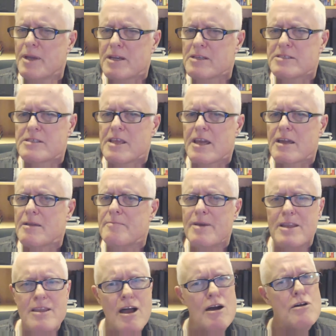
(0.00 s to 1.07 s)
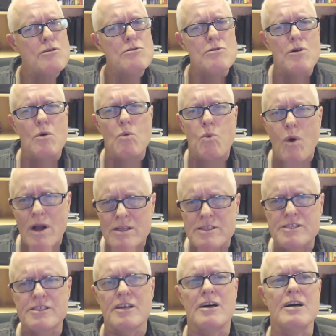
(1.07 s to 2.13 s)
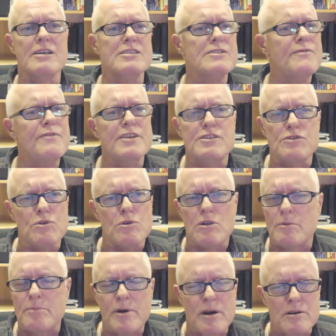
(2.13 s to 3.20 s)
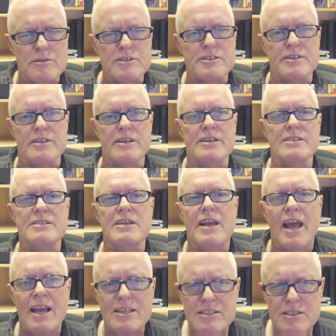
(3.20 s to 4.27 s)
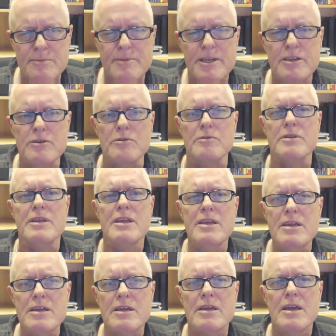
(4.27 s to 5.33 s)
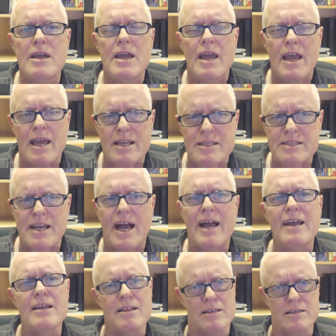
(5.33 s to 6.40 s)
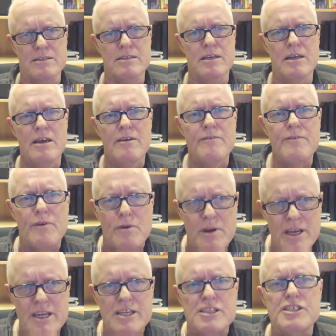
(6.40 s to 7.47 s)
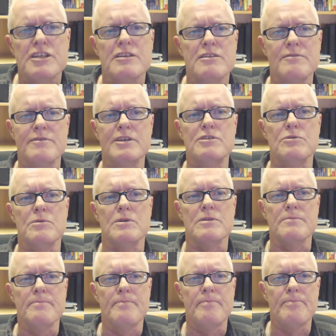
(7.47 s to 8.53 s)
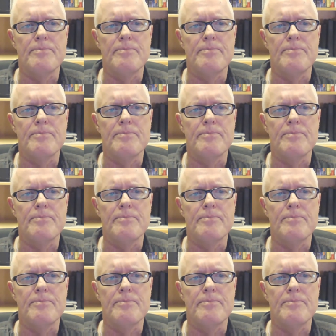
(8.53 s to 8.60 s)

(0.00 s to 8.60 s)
Because there can be no one-size-fits-all approach to this. It has to be unique and tailored for each individual.